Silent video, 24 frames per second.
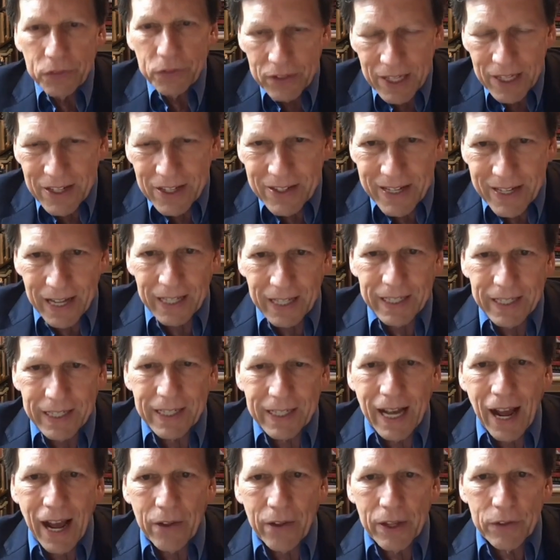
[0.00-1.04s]
detailing
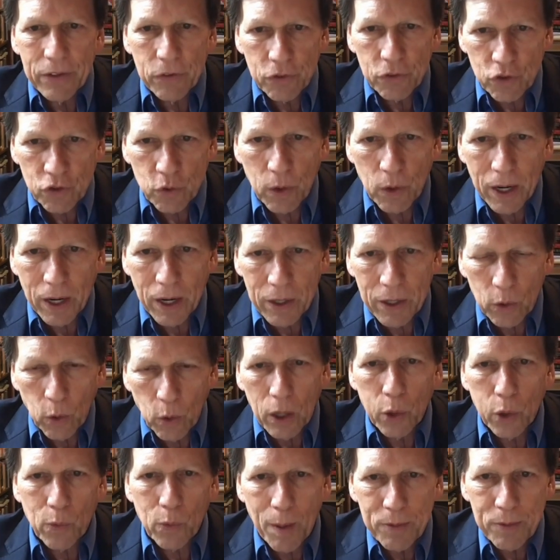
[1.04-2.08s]
how they destroyed
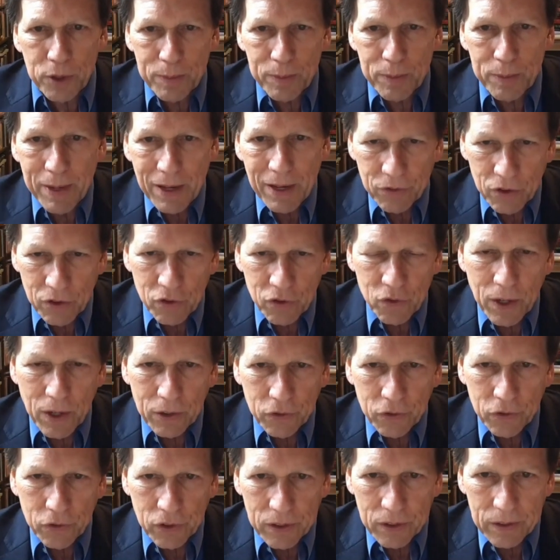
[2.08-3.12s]
all the weapons of mass
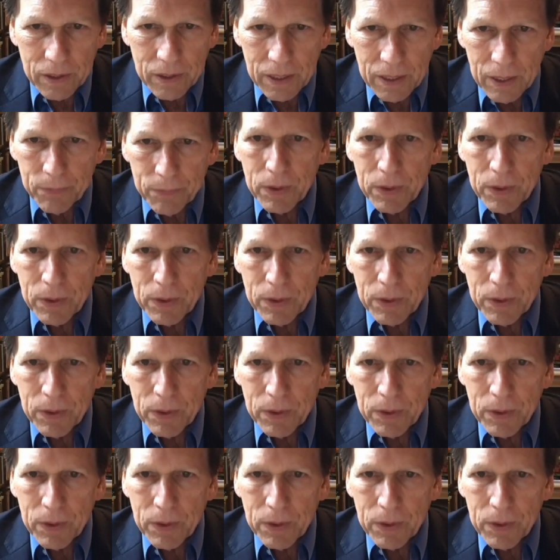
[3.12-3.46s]
destruction.